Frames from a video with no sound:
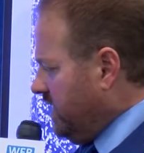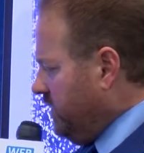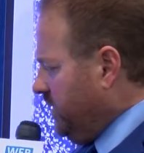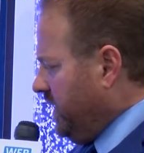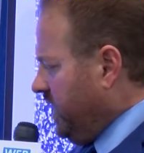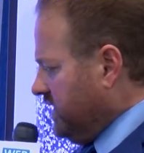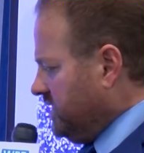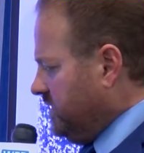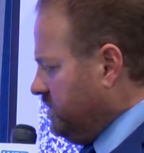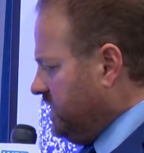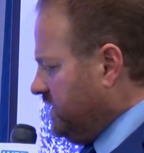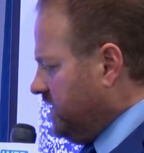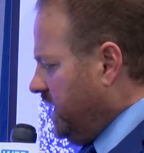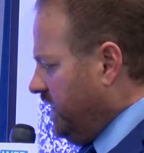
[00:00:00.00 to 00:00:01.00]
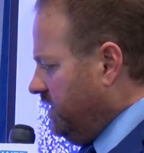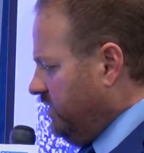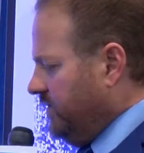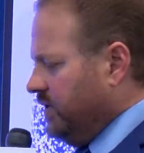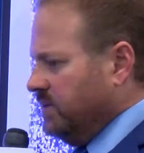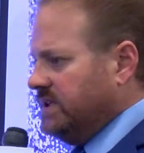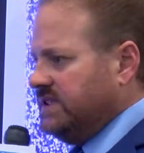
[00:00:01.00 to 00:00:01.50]
We custom designed the
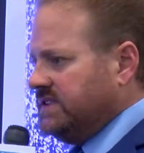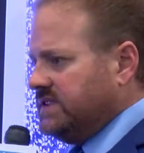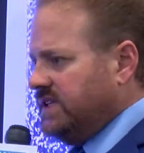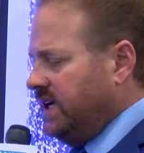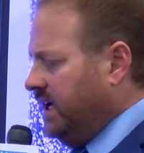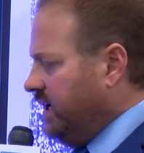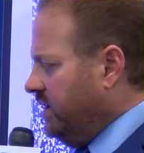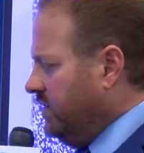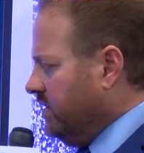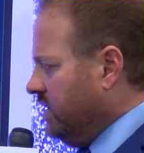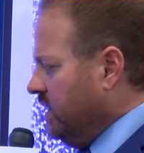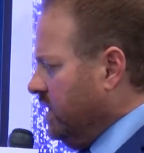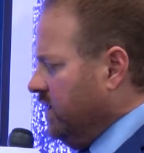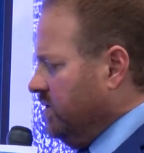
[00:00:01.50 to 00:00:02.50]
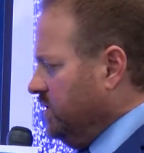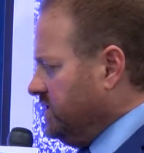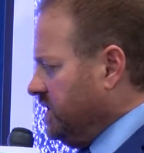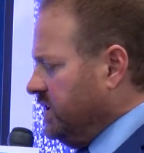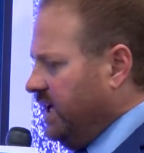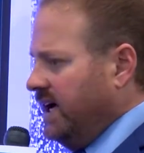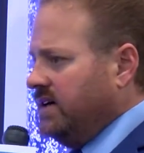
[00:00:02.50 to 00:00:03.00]
folding stand, which
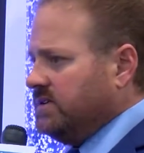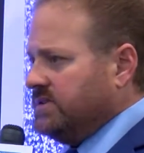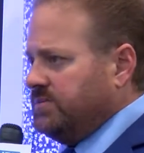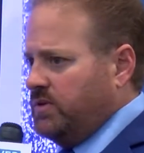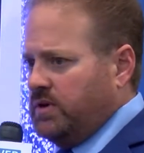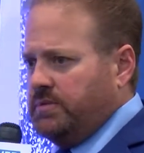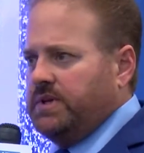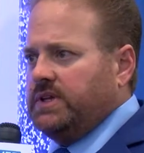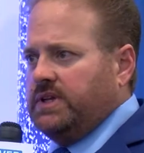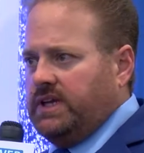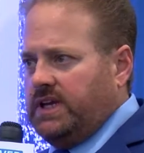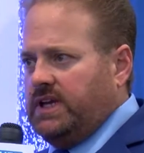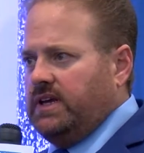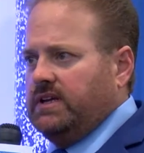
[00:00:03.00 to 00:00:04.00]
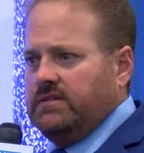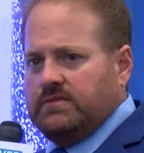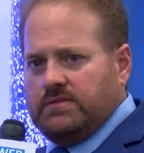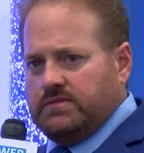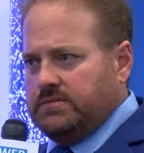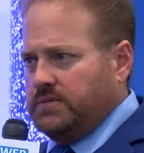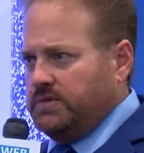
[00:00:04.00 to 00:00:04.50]
allows portability
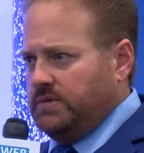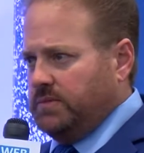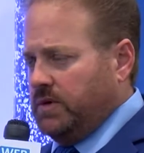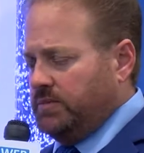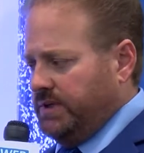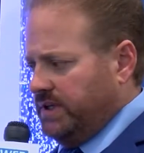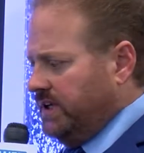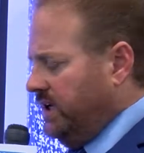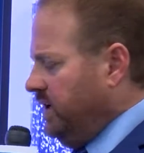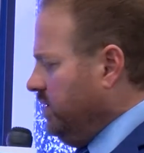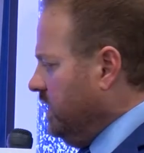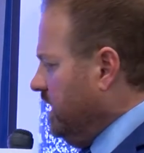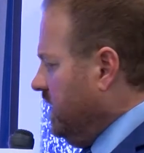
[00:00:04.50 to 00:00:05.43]
and mobility.